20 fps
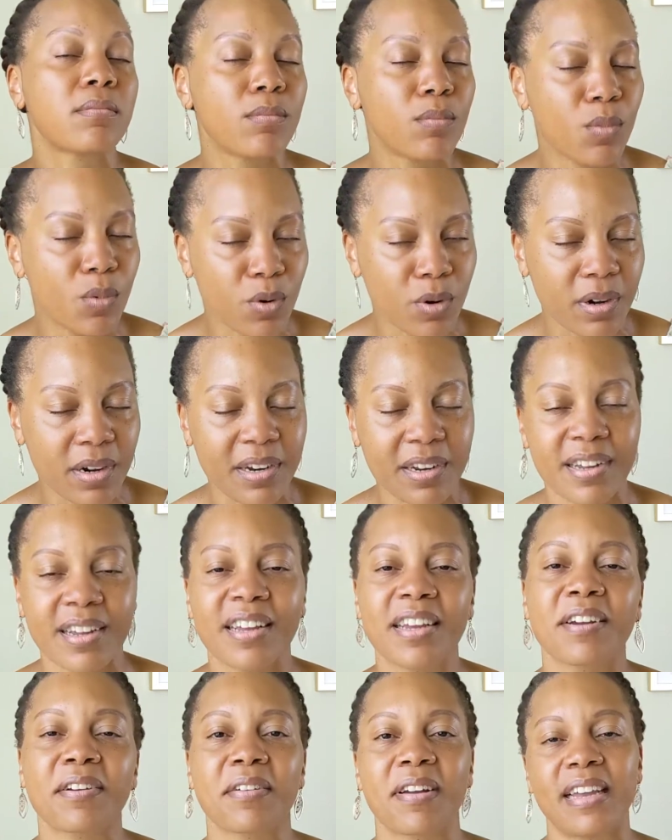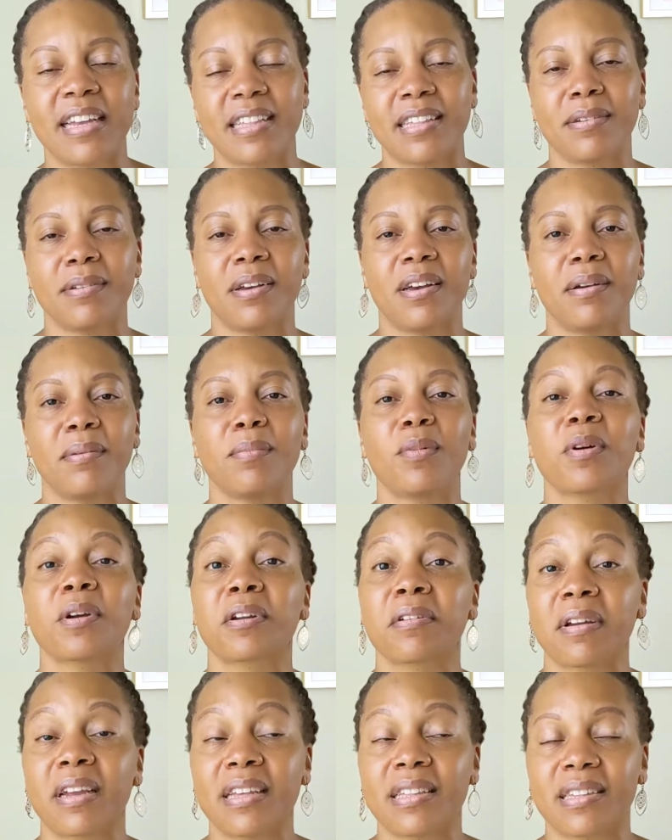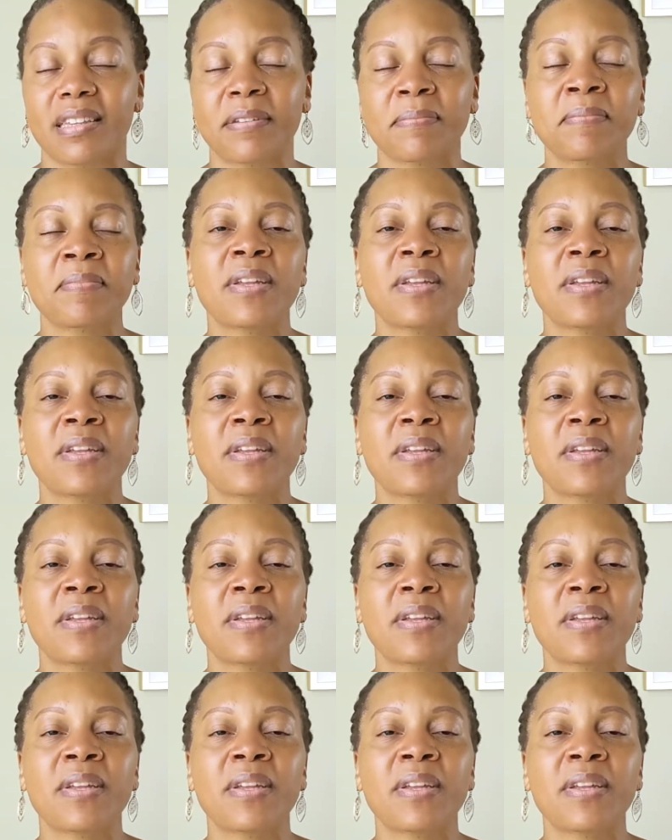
more crazy.